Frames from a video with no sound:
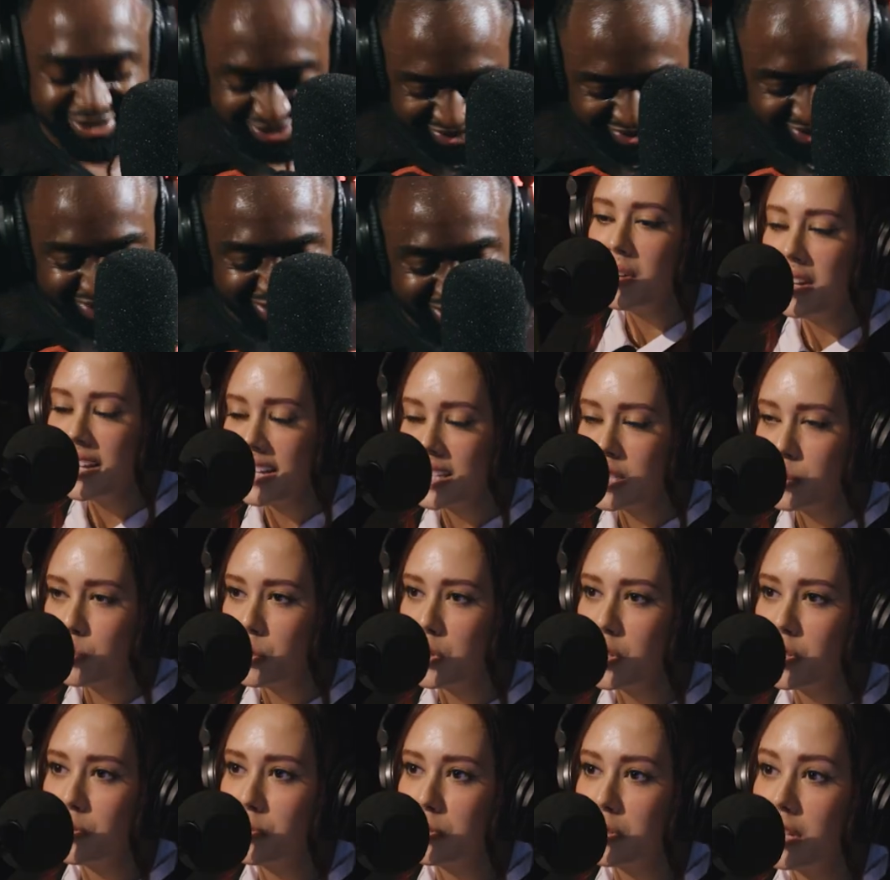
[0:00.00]
You know what? It's
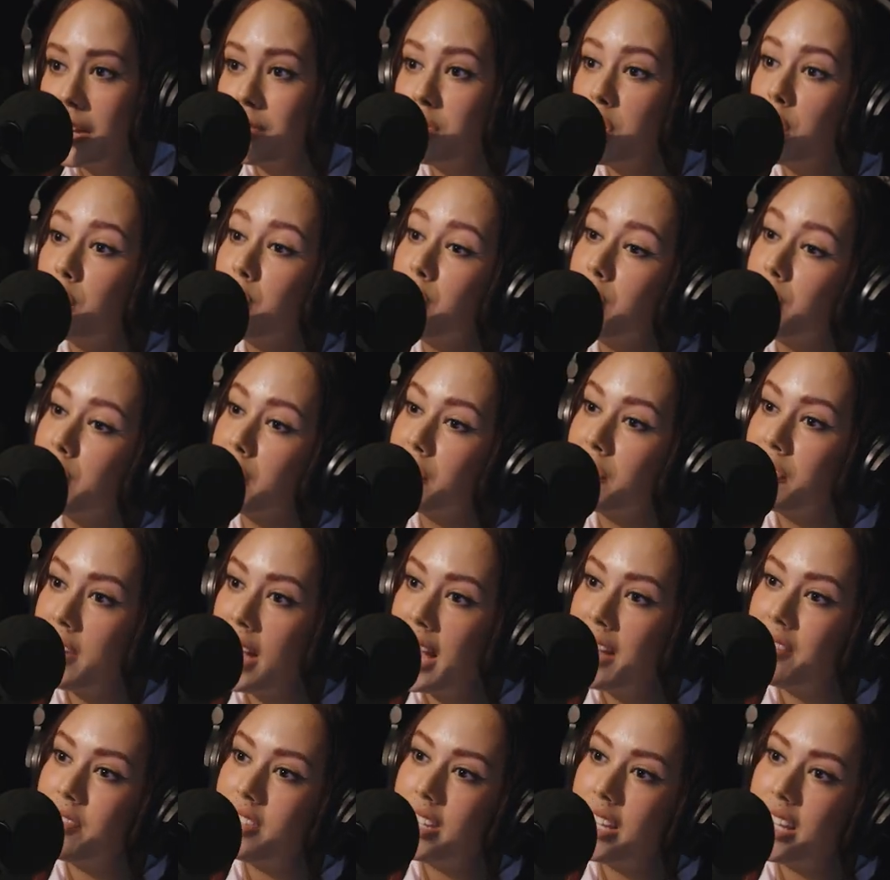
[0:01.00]
beautiful. I've known you for
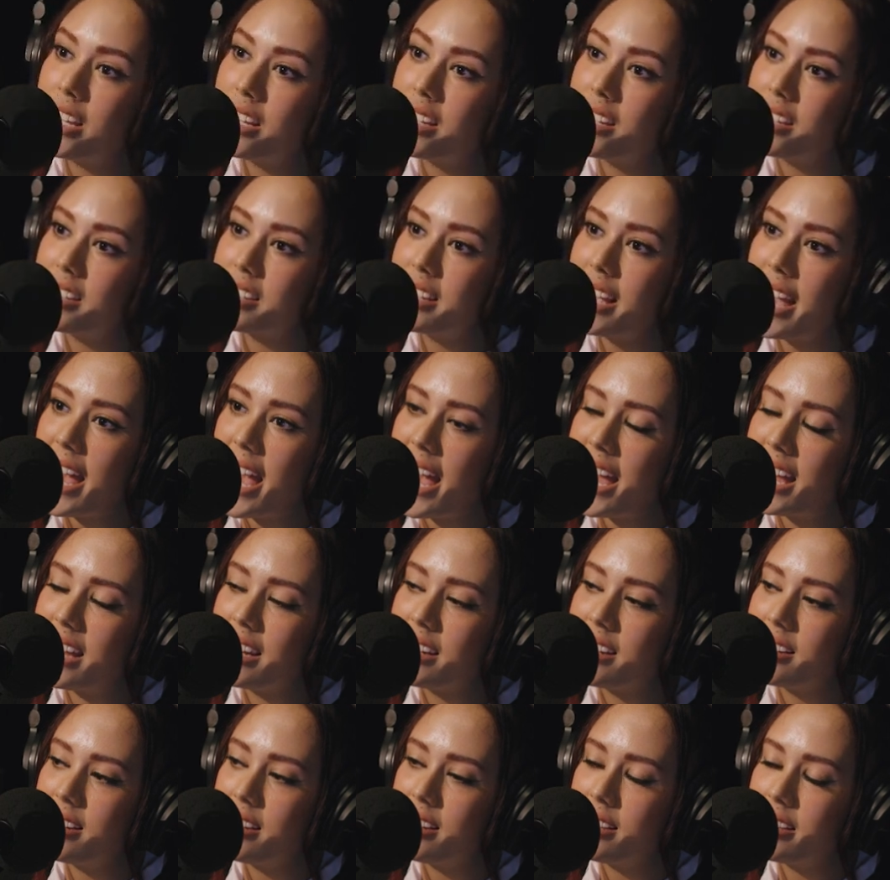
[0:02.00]
5 years, mm-hmm.
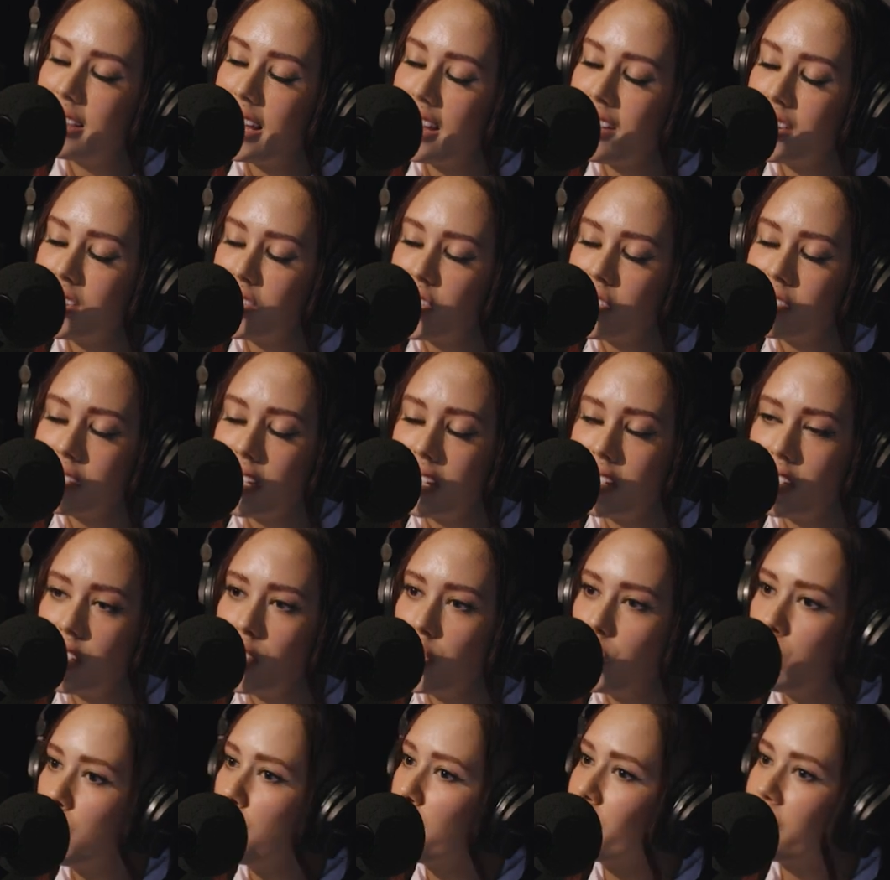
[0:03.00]
and there's just a
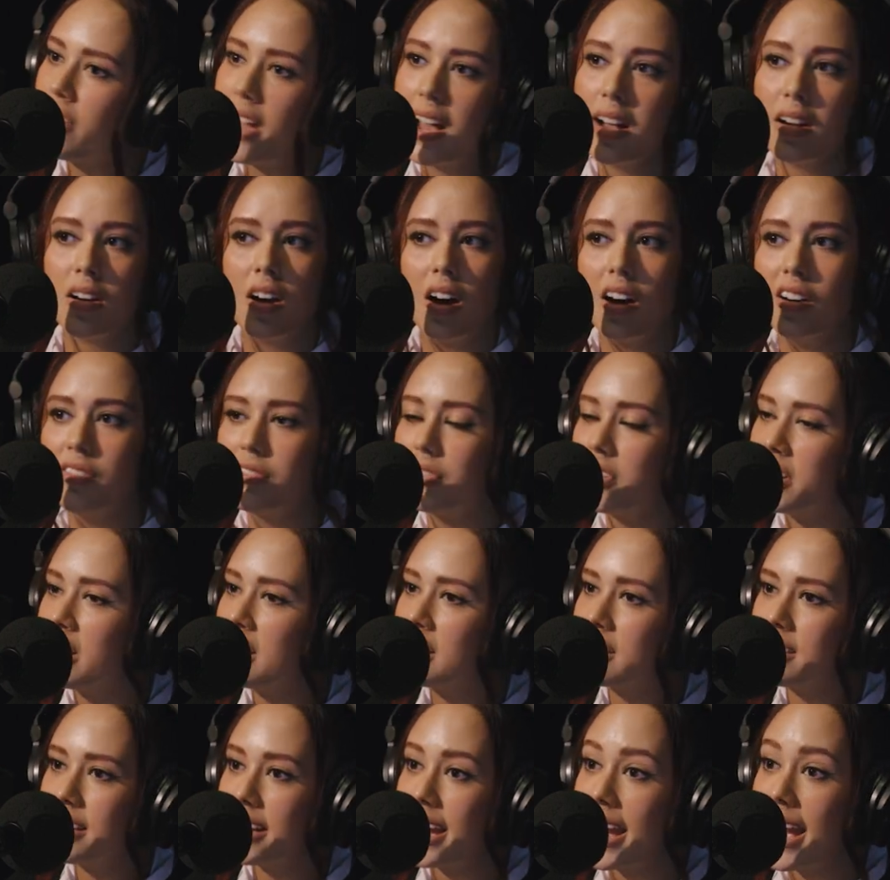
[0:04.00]
newfound
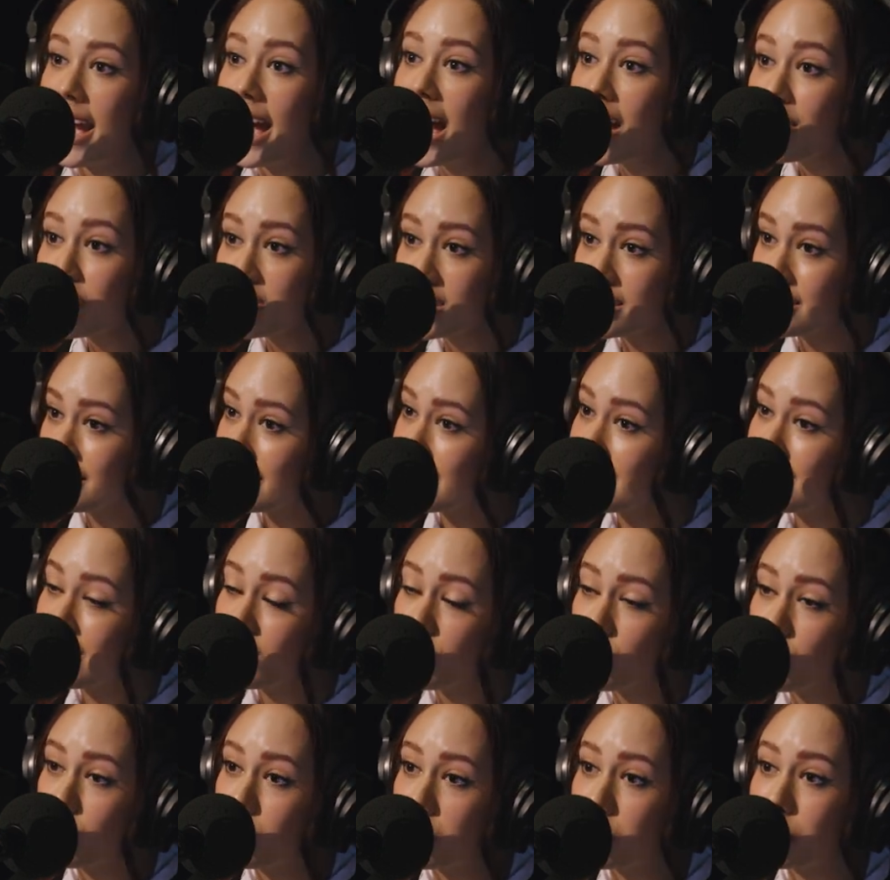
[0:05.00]
confidence that I haven't seen
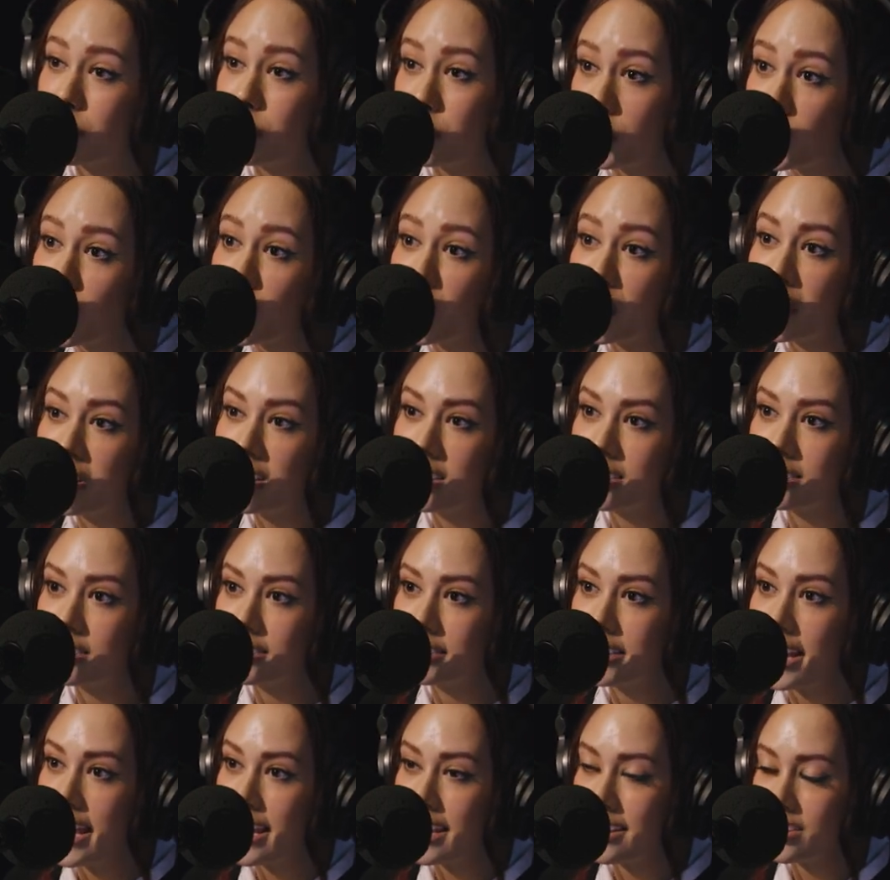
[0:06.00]
in you before.
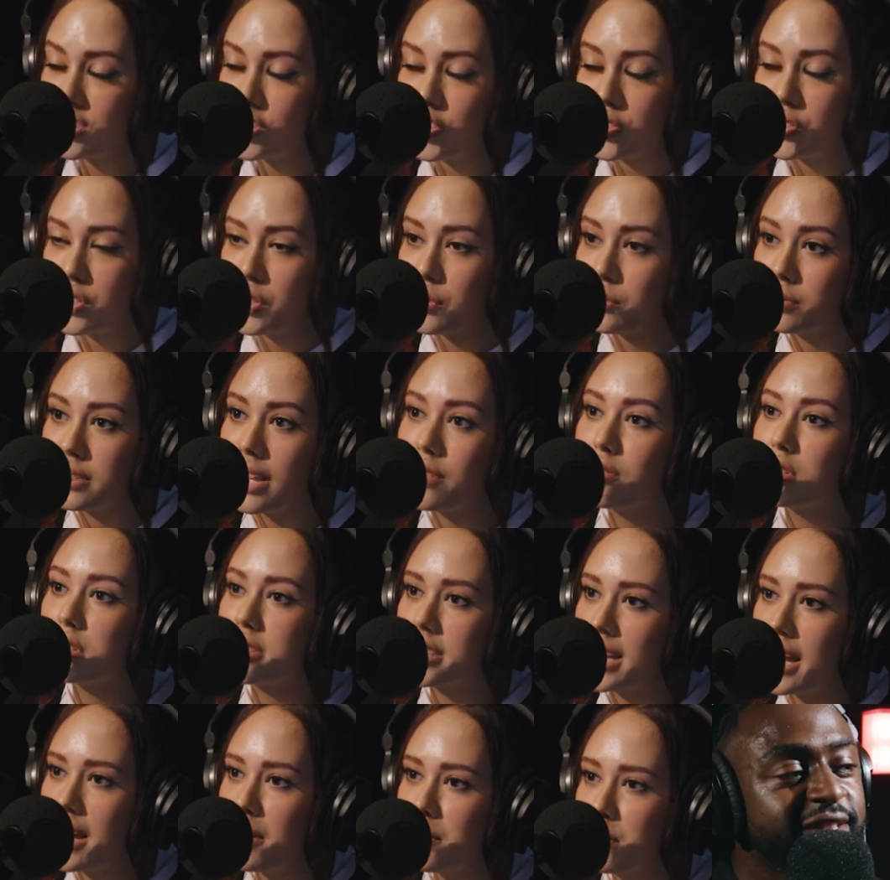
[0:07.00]
Like, just you've leveled up.